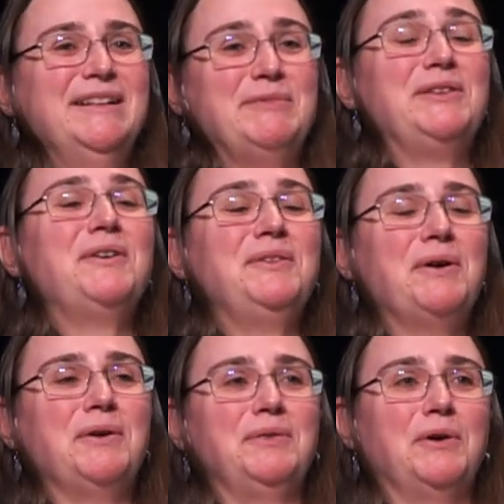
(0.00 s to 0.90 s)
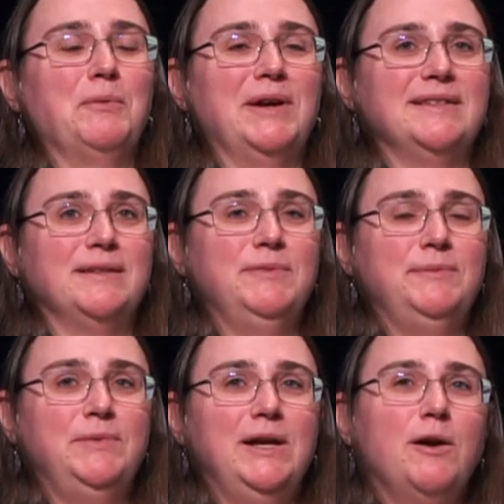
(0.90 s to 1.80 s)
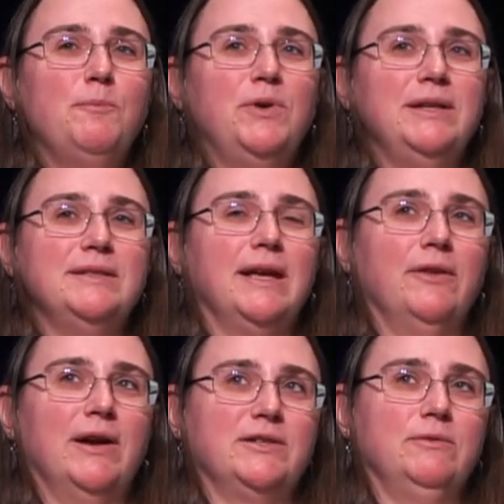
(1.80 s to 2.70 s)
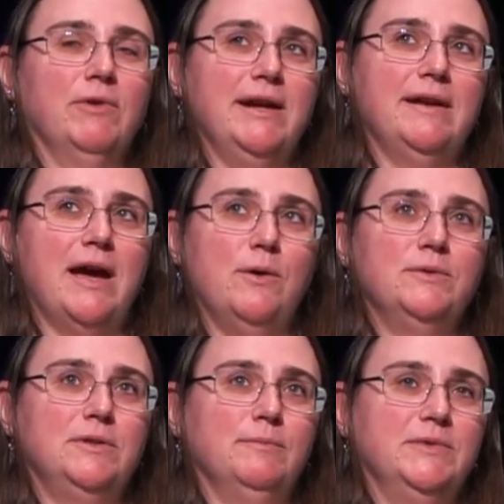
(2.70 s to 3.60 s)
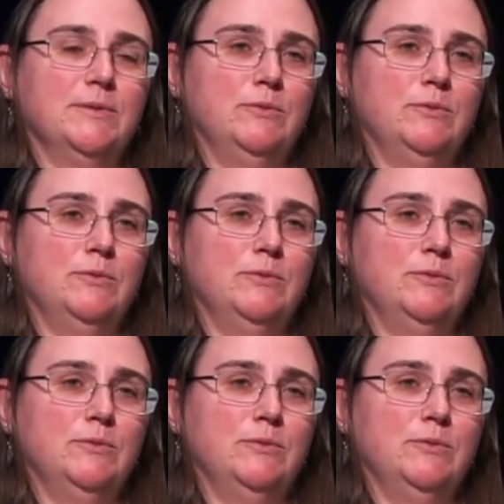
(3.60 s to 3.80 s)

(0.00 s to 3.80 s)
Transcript: But there are ways, and we are putting together actually right now some